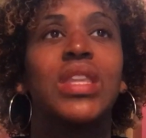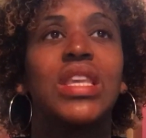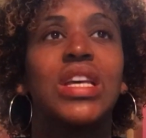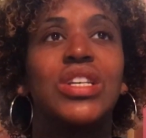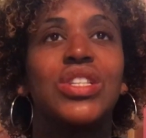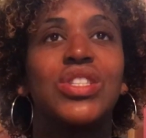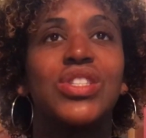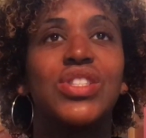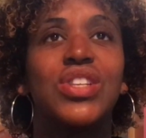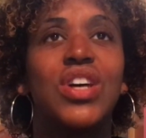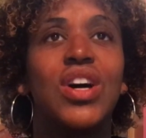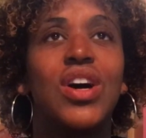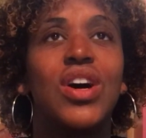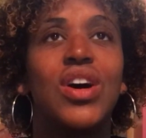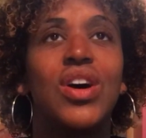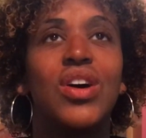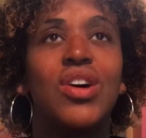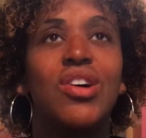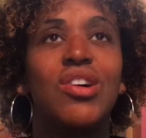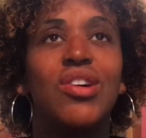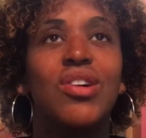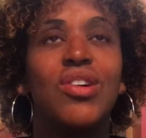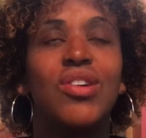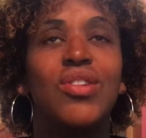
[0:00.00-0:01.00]

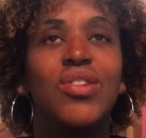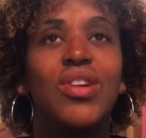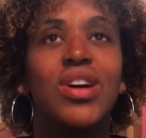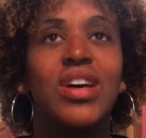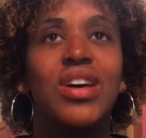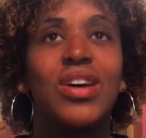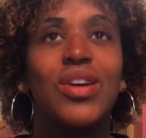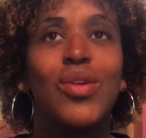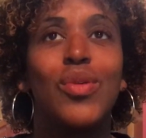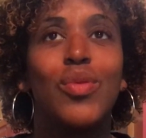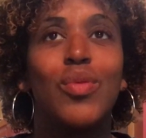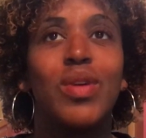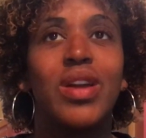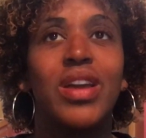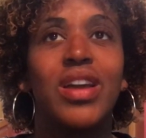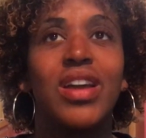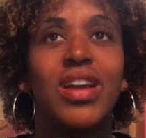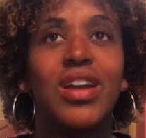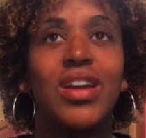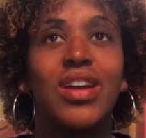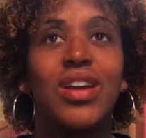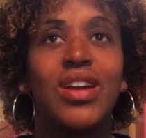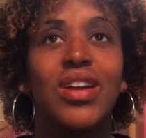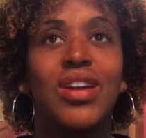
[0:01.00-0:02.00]
So
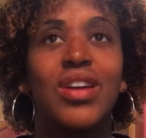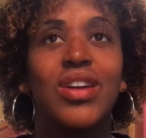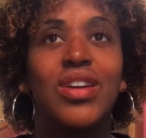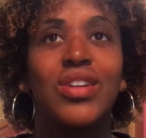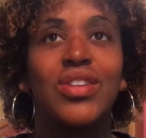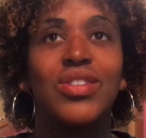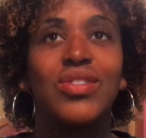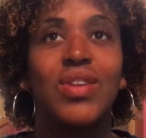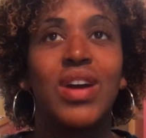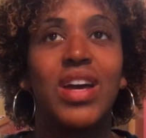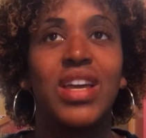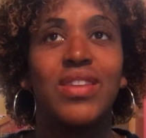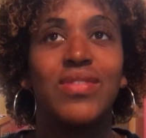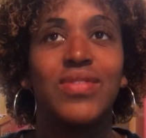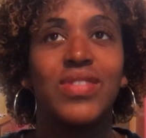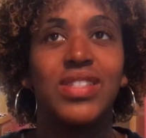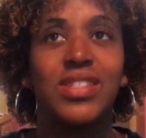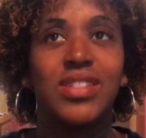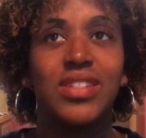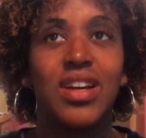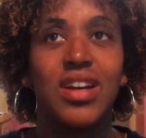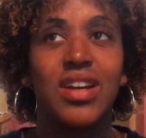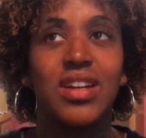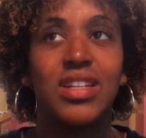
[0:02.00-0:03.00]
where do I even
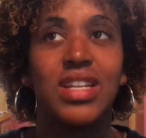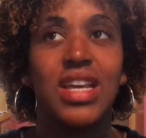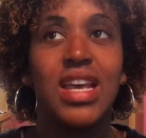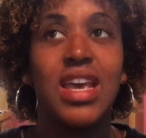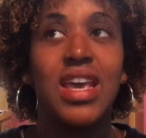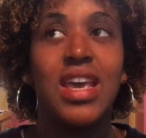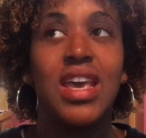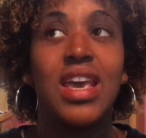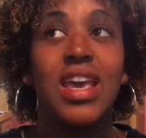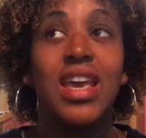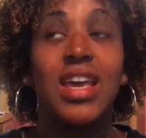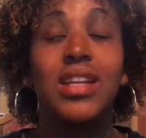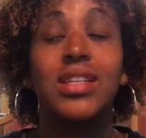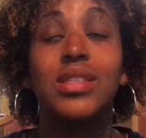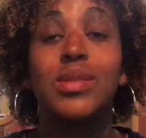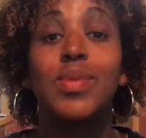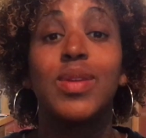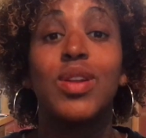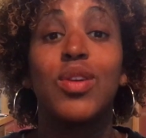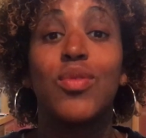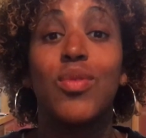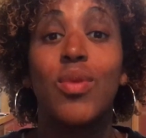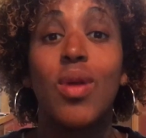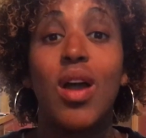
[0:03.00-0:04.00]
start? It has
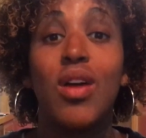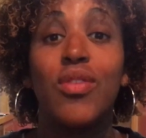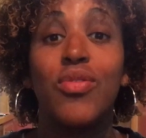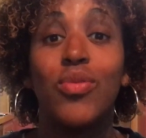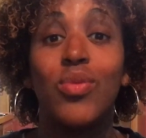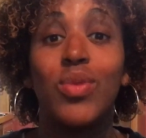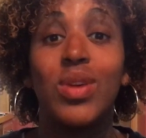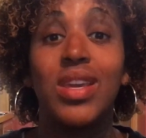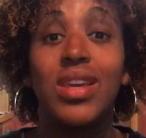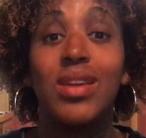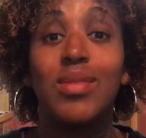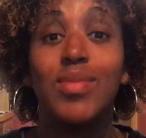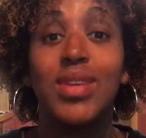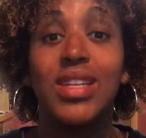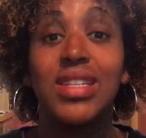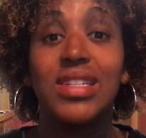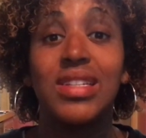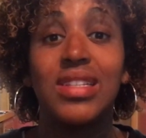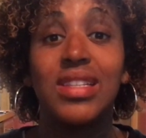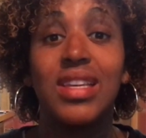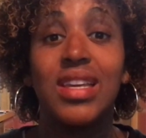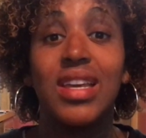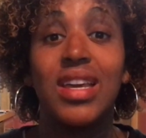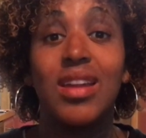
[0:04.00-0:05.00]
been a rough week
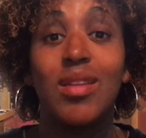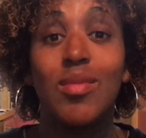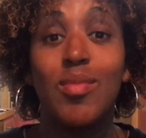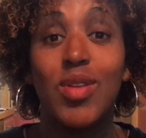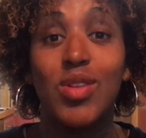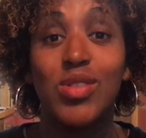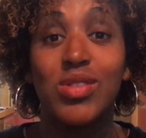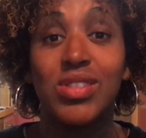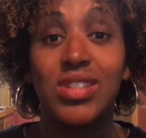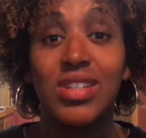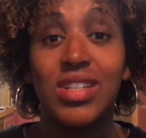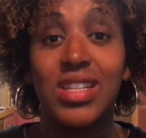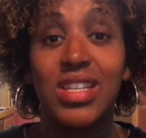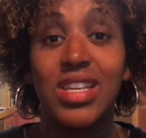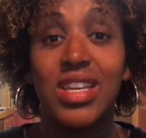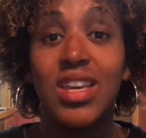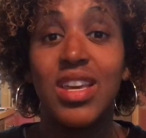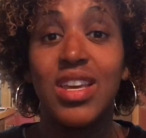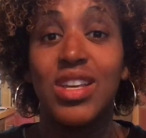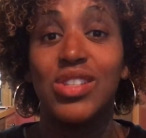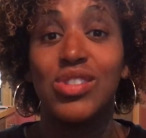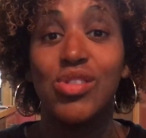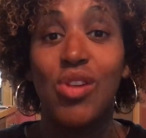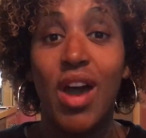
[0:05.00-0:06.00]
mentally and
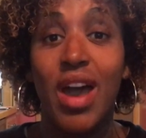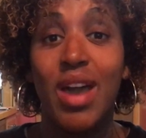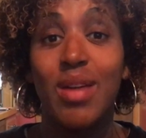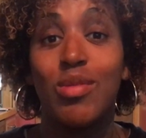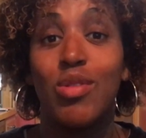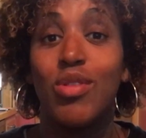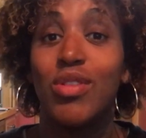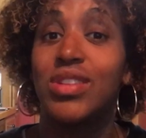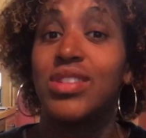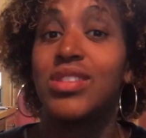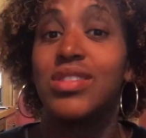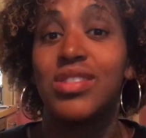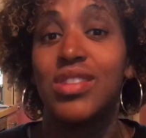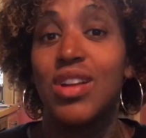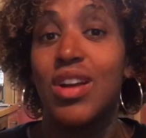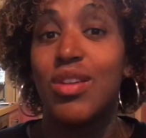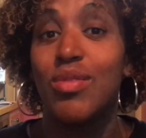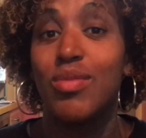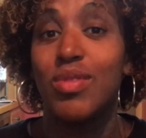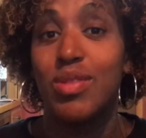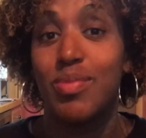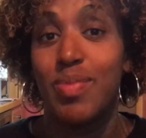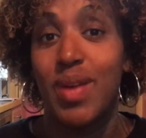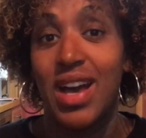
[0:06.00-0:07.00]
emotionally, so I'm going to
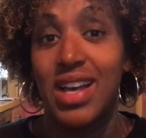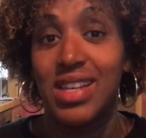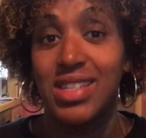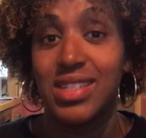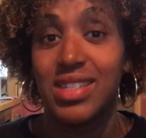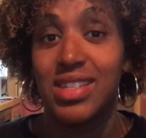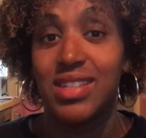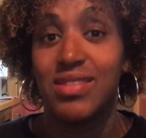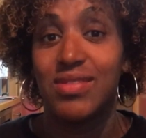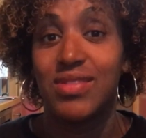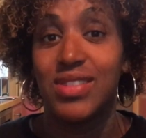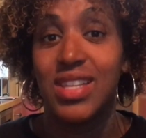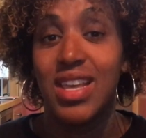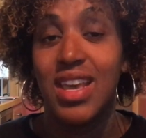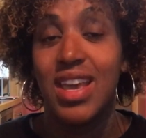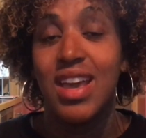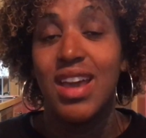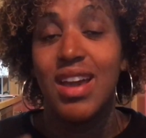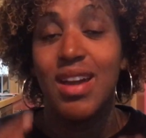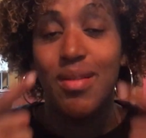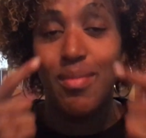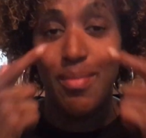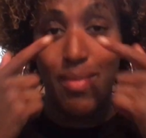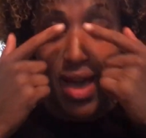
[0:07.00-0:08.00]
start with the positives.
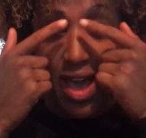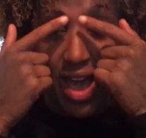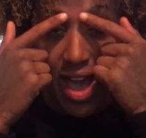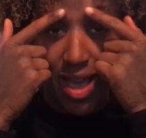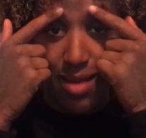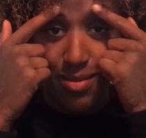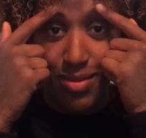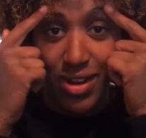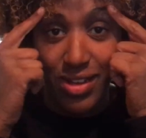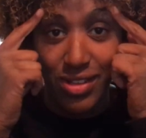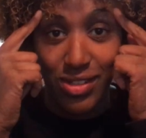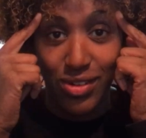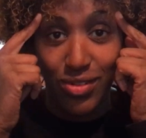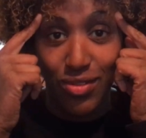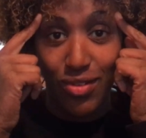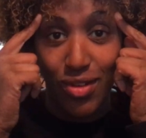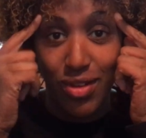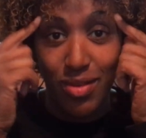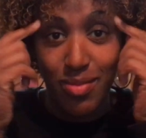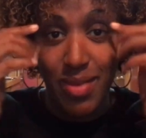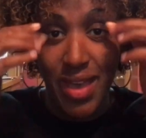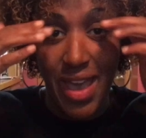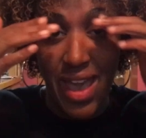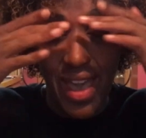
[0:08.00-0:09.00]
My eyebrows are
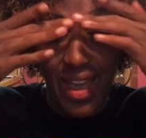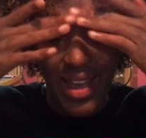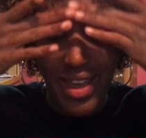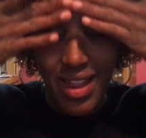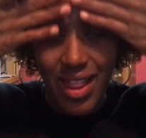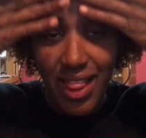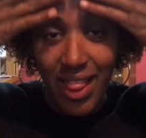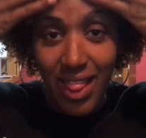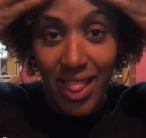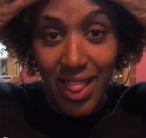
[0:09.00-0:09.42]
growing back.